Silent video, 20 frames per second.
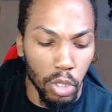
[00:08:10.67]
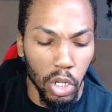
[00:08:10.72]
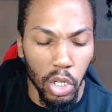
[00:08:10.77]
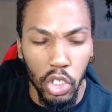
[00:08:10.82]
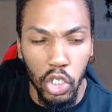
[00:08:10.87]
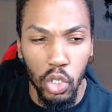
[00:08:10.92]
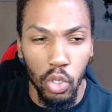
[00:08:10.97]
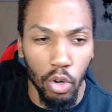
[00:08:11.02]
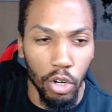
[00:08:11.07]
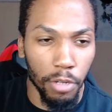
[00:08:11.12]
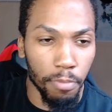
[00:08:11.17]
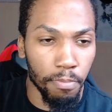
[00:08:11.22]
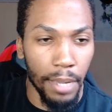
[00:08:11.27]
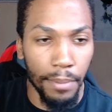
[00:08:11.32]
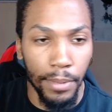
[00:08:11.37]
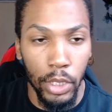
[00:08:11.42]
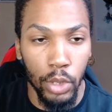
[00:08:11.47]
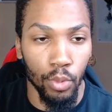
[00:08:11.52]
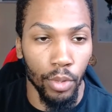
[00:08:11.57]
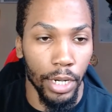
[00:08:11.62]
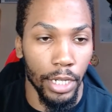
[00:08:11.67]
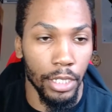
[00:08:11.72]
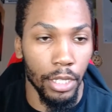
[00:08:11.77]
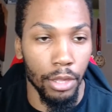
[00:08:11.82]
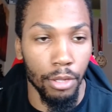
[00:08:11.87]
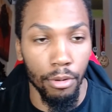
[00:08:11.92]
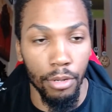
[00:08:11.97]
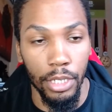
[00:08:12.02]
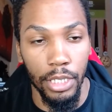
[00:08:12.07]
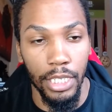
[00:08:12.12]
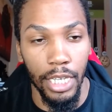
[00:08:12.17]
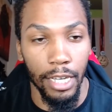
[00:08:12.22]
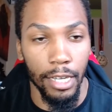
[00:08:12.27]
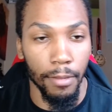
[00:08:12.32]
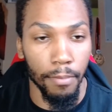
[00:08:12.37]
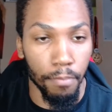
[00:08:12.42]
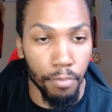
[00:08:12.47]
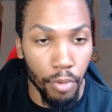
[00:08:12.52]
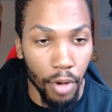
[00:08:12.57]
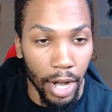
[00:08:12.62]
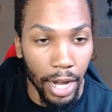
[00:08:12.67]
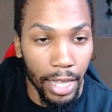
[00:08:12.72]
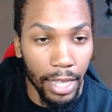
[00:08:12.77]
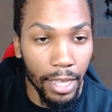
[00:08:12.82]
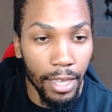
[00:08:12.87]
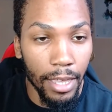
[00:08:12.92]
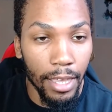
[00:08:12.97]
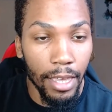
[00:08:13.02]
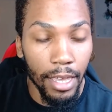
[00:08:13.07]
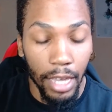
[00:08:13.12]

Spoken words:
a short, maybe 20 to 30 second break,